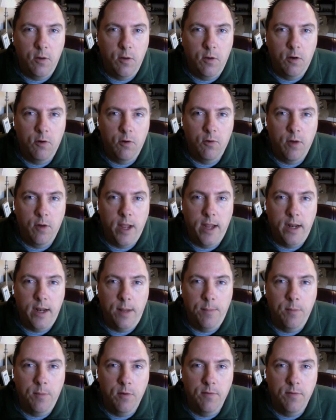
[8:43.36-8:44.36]
create
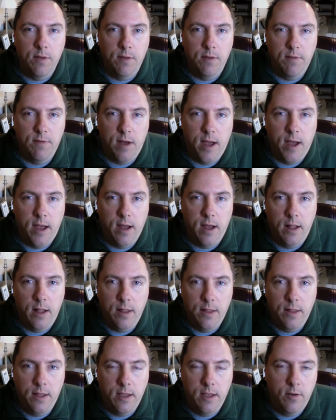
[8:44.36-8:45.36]
a movie
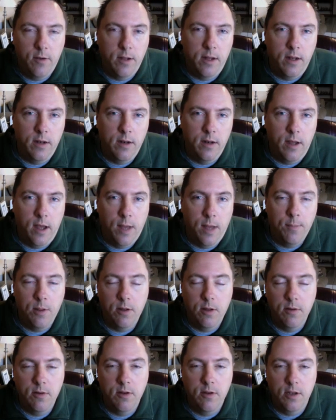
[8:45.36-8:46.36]
file that you can
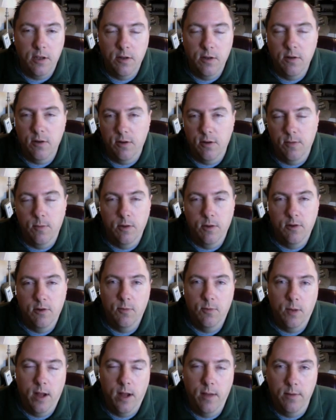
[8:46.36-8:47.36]
upload to YouTube, which
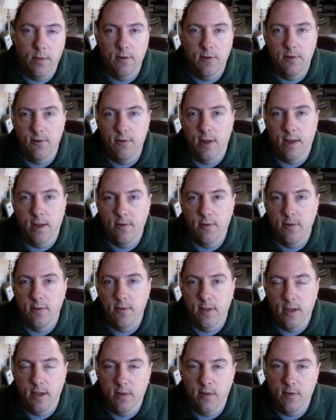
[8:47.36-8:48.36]
is what I would suggest
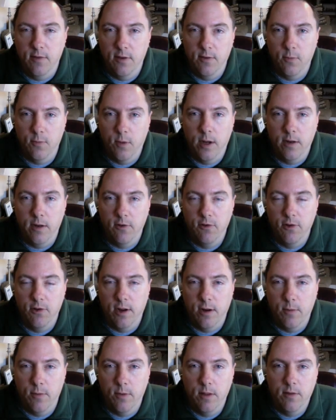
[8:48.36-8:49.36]
is the easiest way to
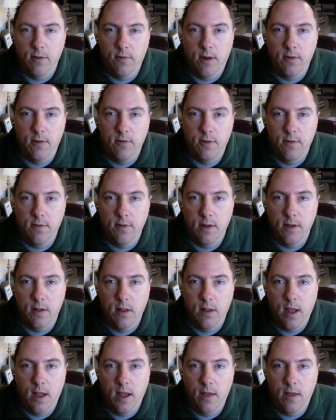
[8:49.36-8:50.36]
share with the rest of the
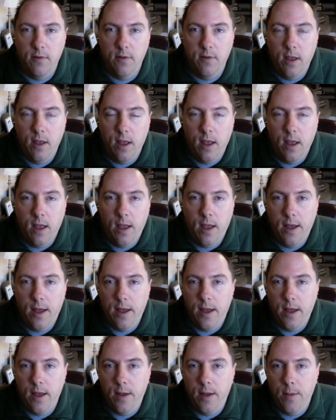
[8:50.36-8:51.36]
class.
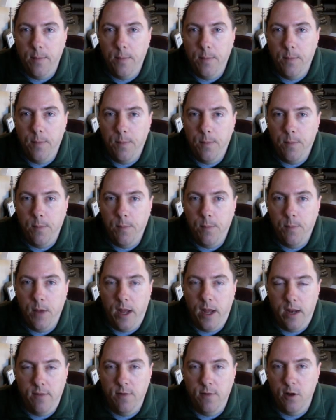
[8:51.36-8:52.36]

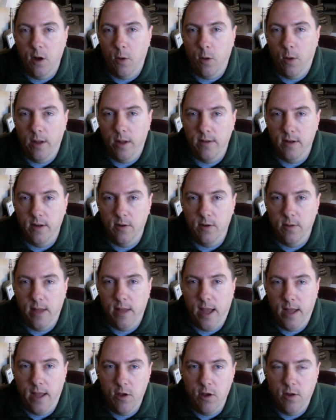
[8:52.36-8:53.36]
But if you don't want to do
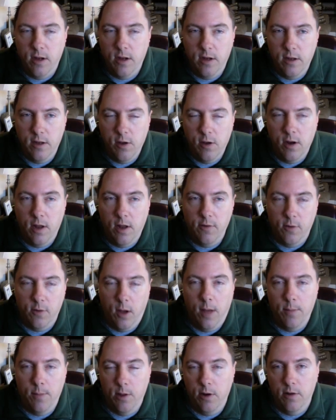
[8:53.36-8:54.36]
that, you can also
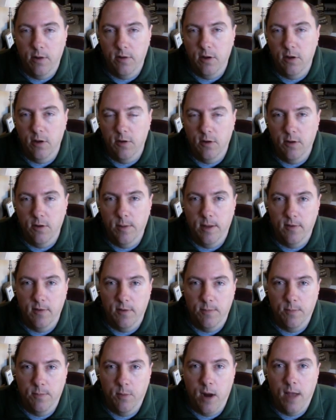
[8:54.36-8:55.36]
upload it to YouTube as
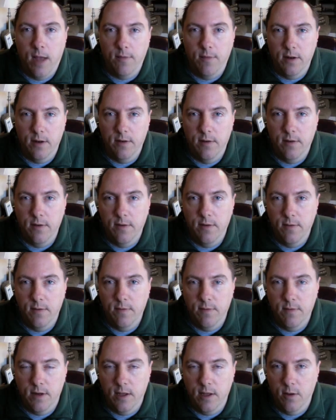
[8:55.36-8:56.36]
a private
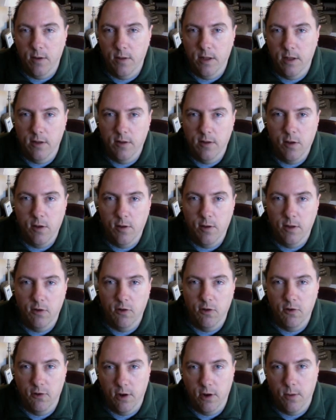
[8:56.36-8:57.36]
video that you can
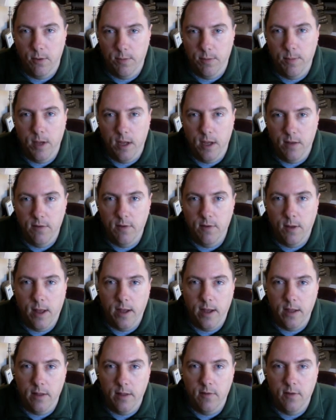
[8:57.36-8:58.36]
just share with me so
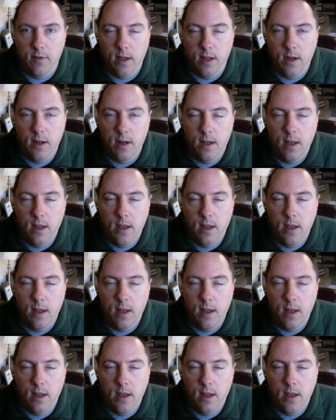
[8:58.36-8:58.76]
I can see it.